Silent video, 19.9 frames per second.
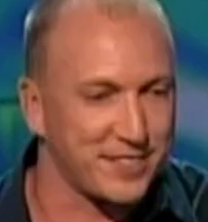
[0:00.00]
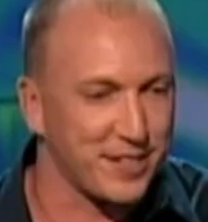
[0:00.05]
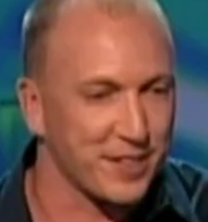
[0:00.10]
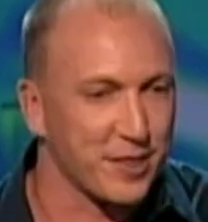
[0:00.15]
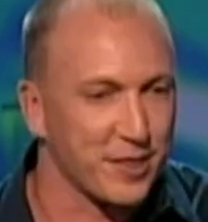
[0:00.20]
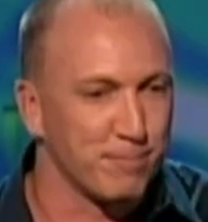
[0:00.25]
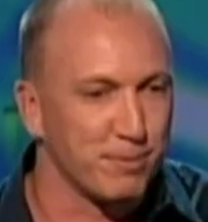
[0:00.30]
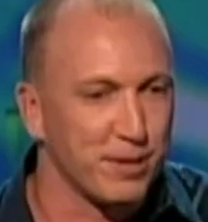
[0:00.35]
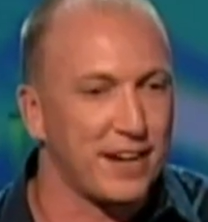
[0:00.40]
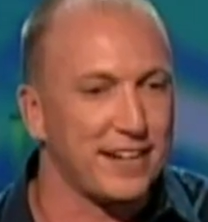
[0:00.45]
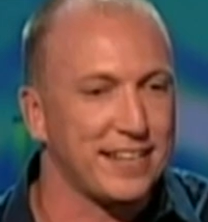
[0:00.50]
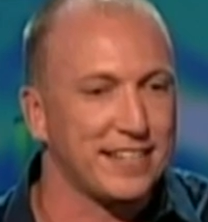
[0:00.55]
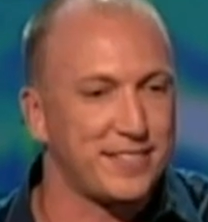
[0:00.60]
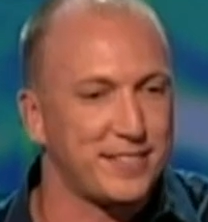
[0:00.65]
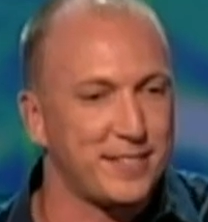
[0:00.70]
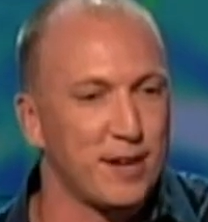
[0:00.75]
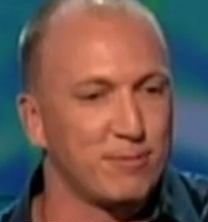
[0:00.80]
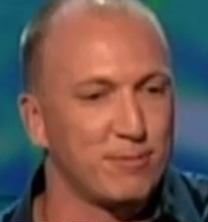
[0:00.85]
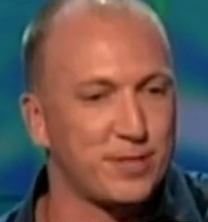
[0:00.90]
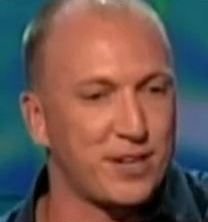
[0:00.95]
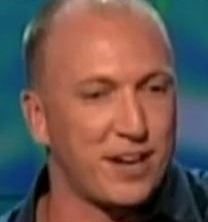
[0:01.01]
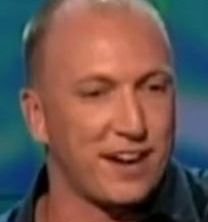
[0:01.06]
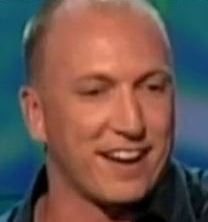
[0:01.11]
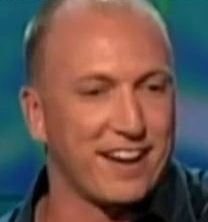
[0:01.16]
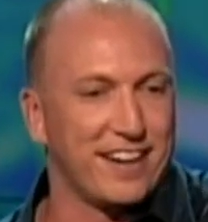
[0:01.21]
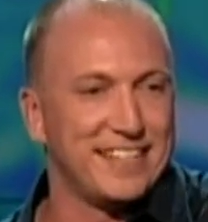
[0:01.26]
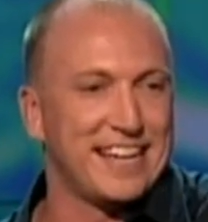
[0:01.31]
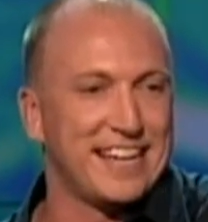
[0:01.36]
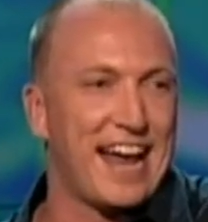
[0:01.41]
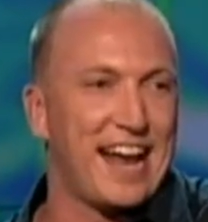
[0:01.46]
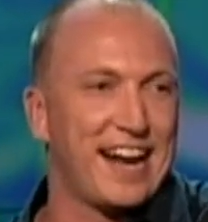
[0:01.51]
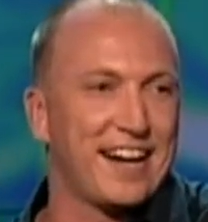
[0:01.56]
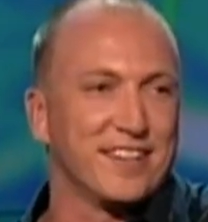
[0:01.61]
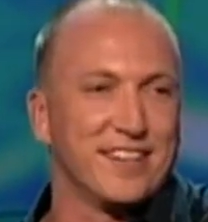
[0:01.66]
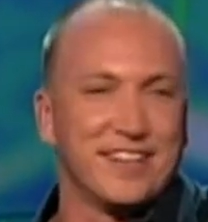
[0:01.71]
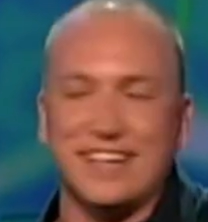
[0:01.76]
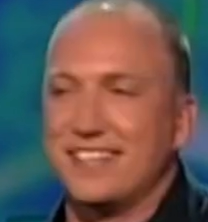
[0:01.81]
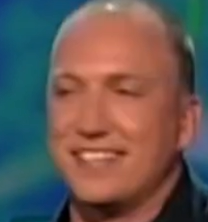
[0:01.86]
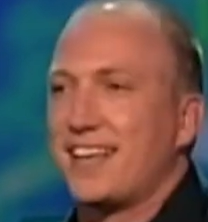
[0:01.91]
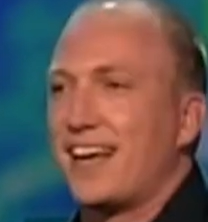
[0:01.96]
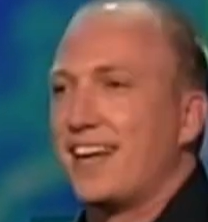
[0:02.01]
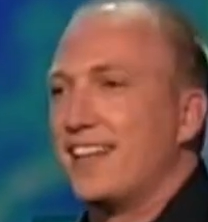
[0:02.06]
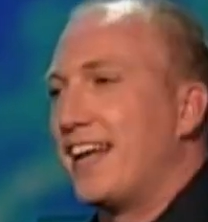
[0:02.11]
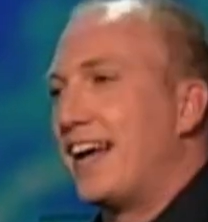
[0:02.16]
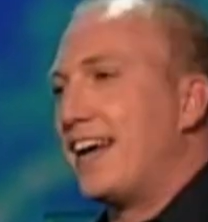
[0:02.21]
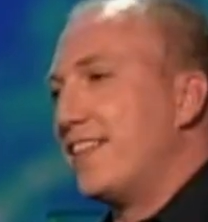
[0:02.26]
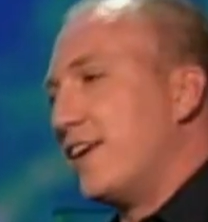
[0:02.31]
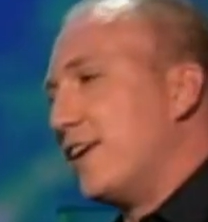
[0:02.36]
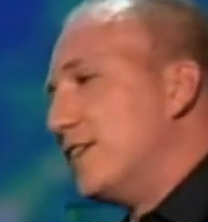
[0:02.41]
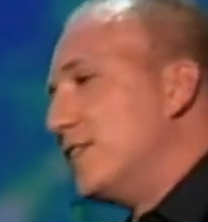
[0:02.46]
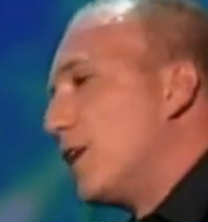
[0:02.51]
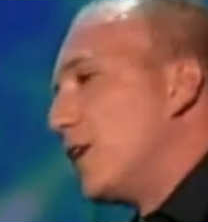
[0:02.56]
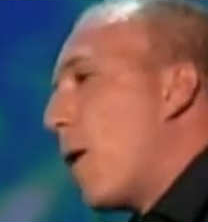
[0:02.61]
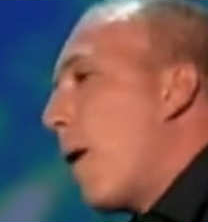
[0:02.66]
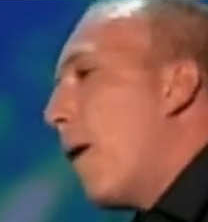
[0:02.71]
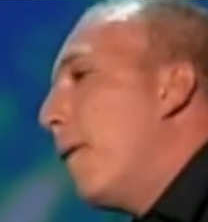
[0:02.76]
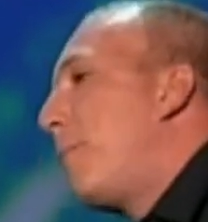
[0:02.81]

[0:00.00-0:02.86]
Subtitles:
to the bloody stumps I got dangling as I lay there. Just